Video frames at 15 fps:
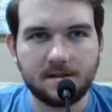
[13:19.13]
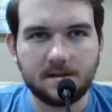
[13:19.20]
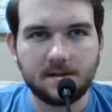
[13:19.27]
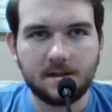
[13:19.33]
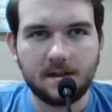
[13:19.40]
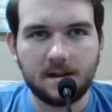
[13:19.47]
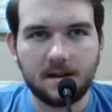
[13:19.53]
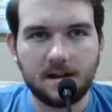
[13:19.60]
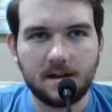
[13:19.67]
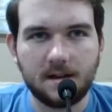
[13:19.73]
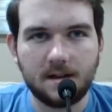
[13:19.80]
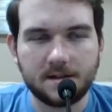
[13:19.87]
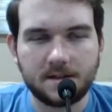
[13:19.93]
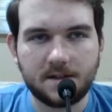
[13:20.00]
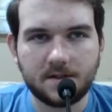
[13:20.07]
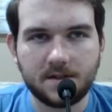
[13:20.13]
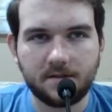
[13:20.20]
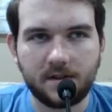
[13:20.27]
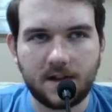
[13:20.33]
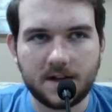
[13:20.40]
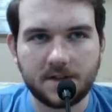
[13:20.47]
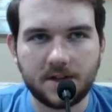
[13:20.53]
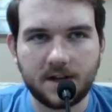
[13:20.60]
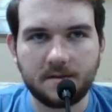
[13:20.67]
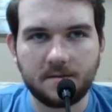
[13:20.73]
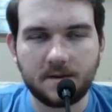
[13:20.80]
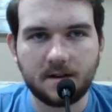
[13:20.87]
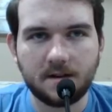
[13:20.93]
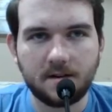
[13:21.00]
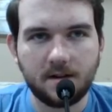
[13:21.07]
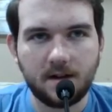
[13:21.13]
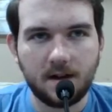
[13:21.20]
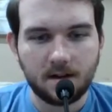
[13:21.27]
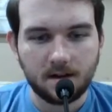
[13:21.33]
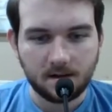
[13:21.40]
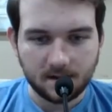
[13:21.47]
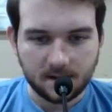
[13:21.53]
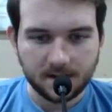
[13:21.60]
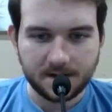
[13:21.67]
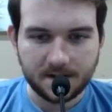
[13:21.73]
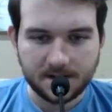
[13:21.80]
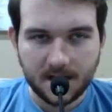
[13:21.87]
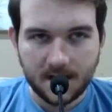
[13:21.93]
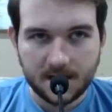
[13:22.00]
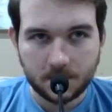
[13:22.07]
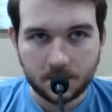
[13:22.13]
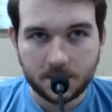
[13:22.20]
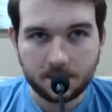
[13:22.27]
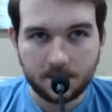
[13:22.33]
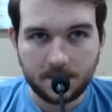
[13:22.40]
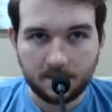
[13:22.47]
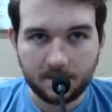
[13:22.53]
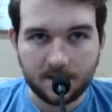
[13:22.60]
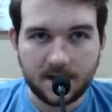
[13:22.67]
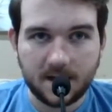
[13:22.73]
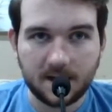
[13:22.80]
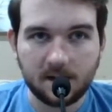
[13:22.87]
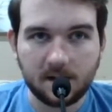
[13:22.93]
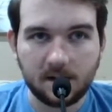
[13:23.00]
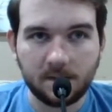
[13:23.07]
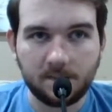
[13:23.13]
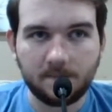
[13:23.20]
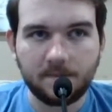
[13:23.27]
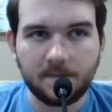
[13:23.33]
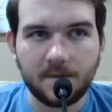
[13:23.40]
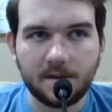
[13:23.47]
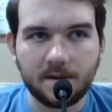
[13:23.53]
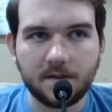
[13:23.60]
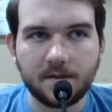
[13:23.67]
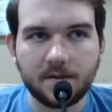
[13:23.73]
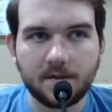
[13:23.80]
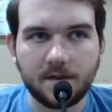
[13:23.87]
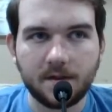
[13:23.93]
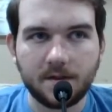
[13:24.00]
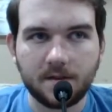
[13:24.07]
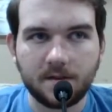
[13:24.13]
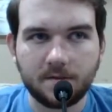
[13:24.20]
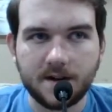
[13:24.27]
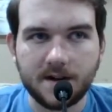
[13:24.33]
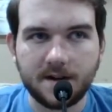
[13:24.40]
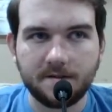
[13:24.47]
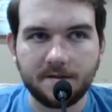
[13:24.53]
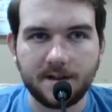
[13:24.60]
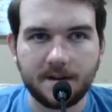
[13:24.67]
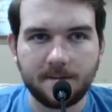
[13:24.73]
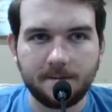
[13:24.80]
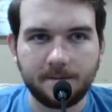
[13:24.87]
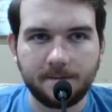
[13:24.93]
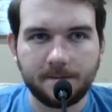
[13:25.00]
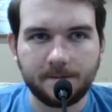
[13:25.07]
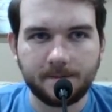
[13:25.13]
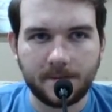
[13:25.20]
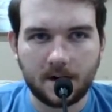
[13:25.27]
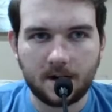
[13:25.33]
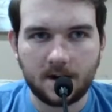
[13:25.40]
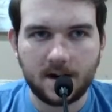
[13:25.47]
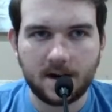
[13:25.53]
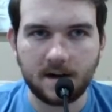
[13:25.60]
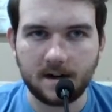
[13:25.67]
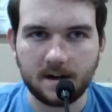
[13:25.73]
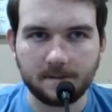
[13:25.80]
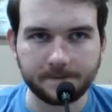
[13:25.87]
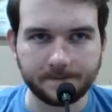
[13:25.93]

Let's use the flashy hammer on these guys. We should be able to kill the 3 of them that are here.